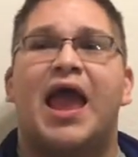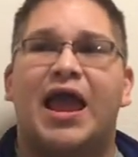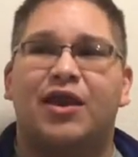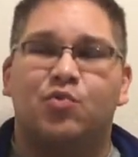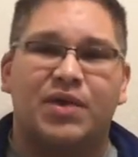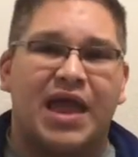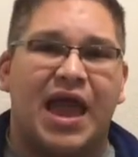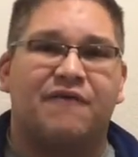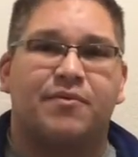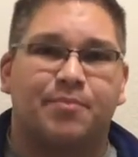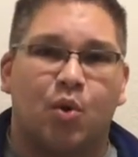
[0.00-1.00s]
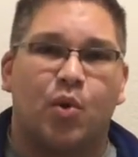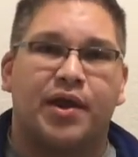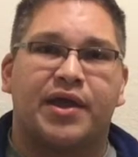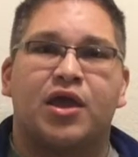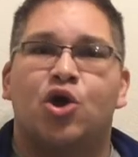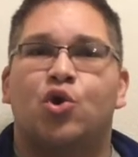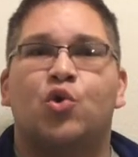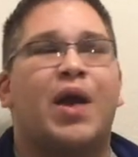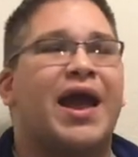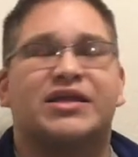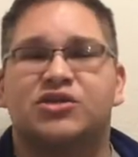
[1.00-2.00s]
And we have a boy
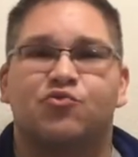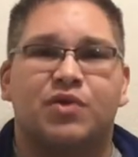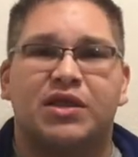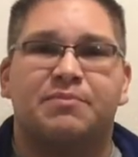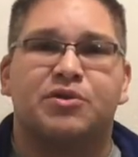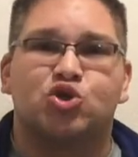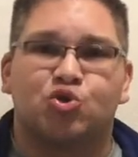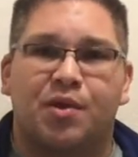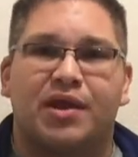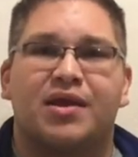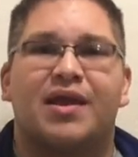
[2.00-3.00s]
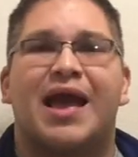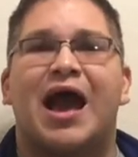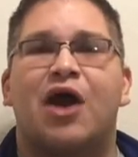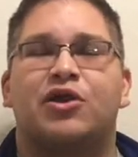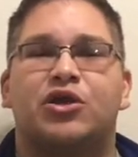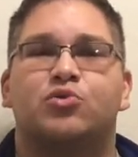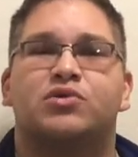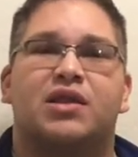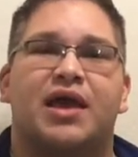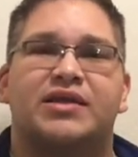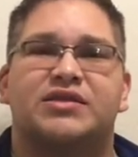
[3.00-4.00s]
who hasn't really been trained on how to use
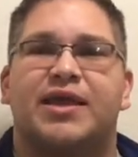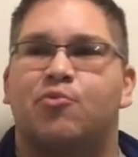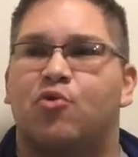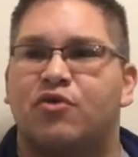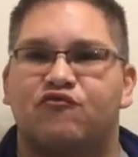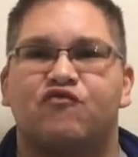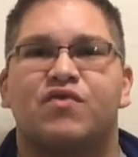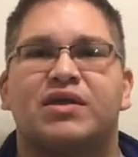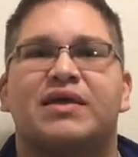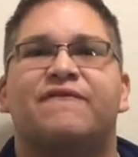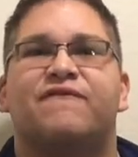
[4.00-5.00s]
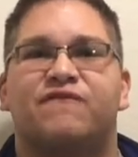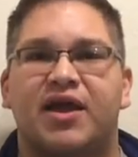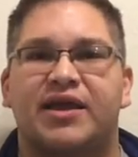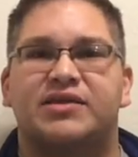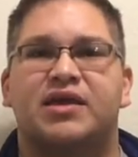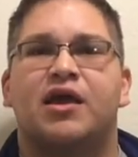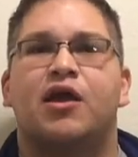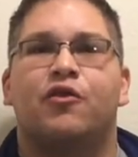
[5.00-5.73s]
a lightsaber and really fight